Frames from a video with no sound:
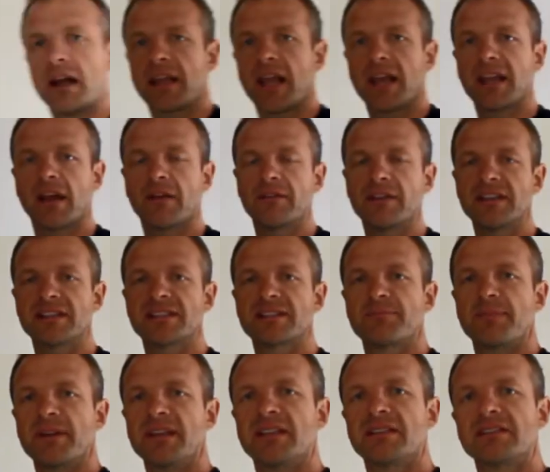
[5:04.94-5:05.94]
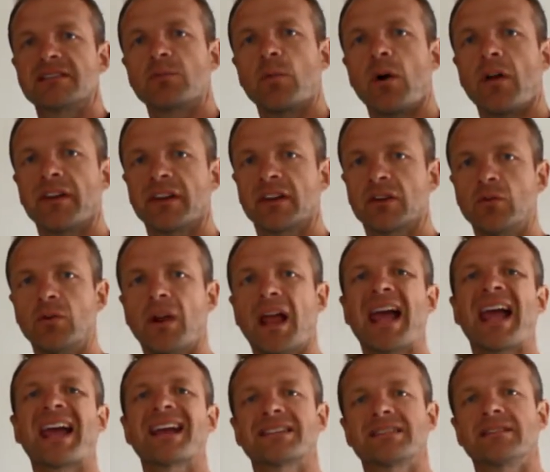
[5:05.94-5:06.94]
Okay, now these speakers are what they call
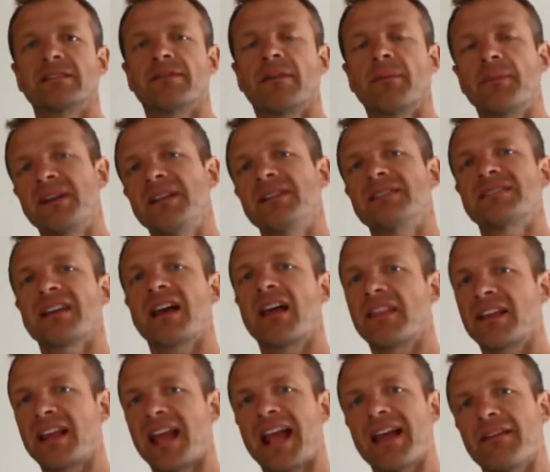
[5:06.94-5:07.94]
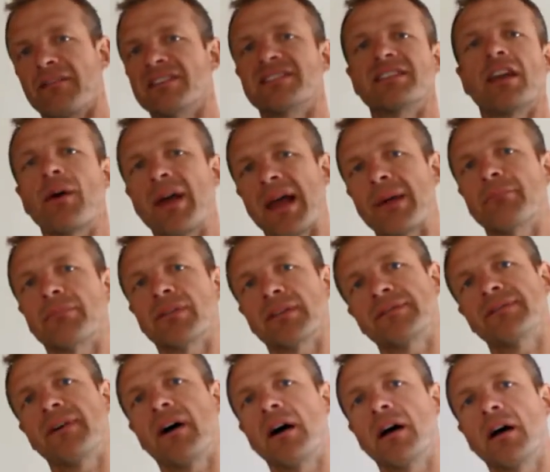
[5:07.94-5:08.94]
active. It means that there's no
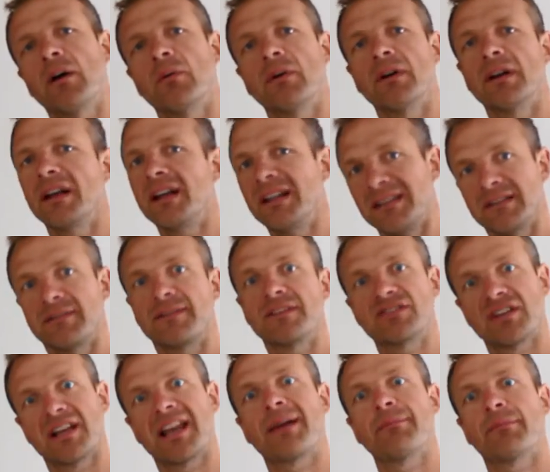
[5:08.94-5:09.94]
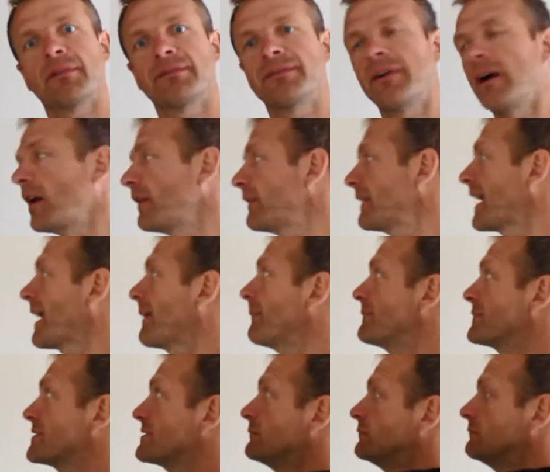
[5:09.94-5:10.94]
amplifier, individual amplifier. The
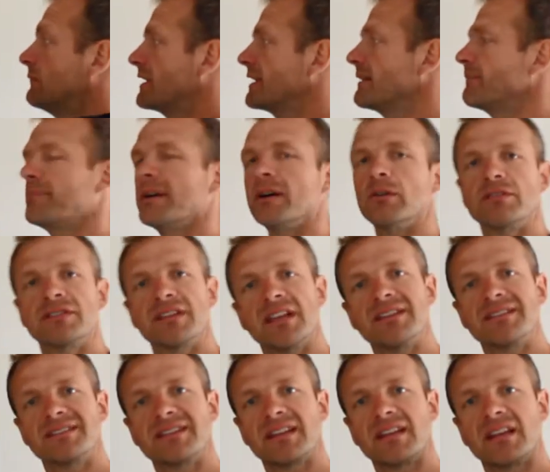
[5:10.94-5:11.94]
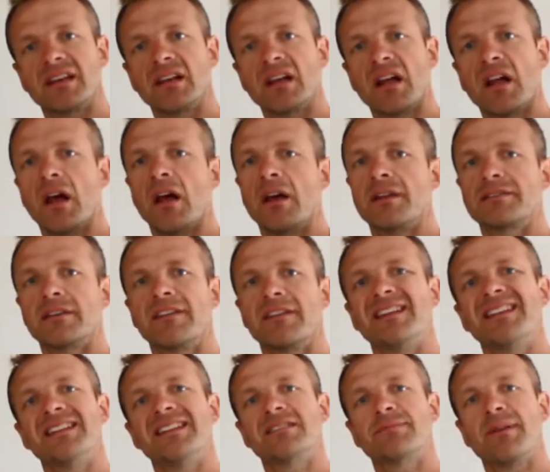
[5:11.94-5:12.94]
amps are already built into here, so
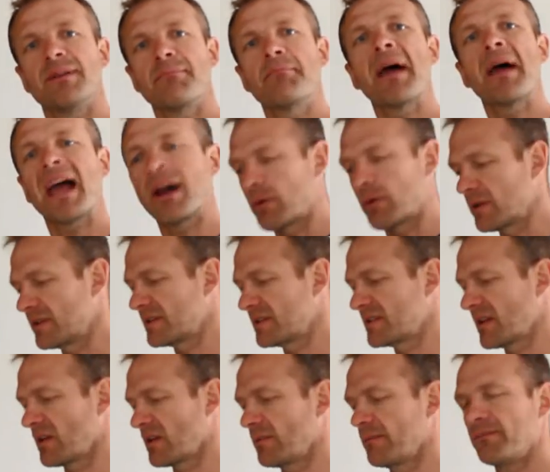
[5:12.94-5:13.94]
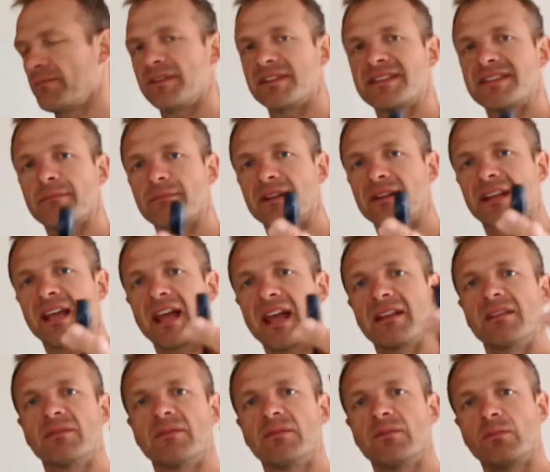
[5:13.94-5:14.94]
they need to be powered. So you simply
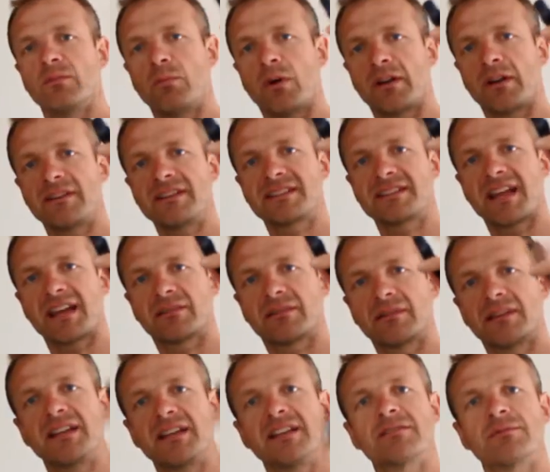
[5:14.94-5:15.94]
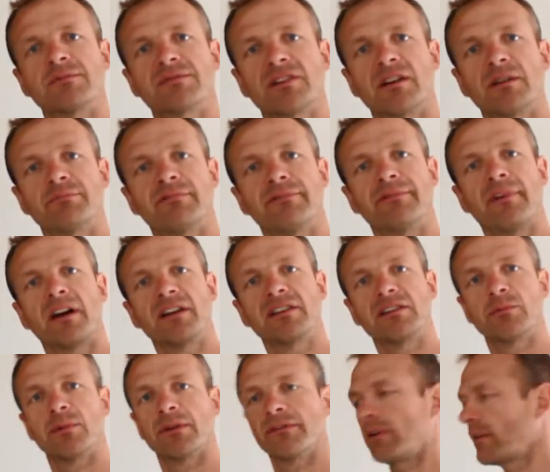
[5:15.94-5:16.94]
get one of these kettle leads, which I provide
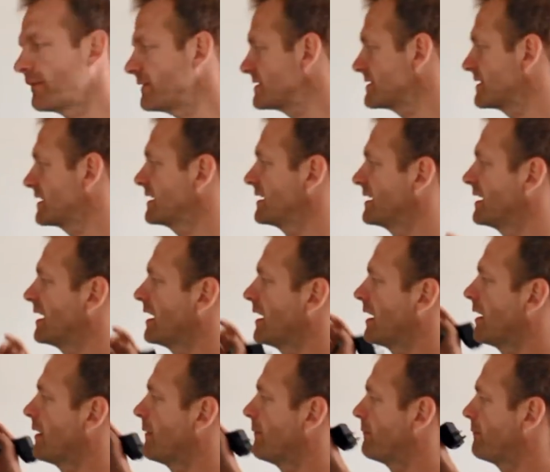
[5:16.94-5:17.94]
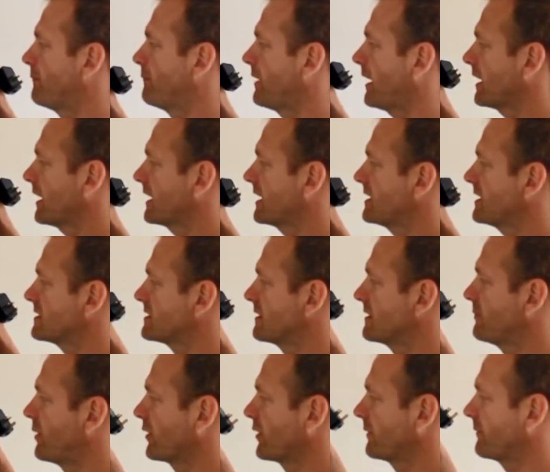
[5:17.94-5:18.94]
you with obviously, plug it into
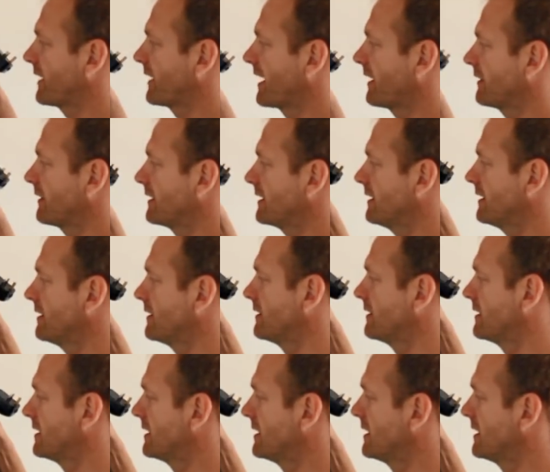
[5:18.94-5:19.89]
the bottom down here.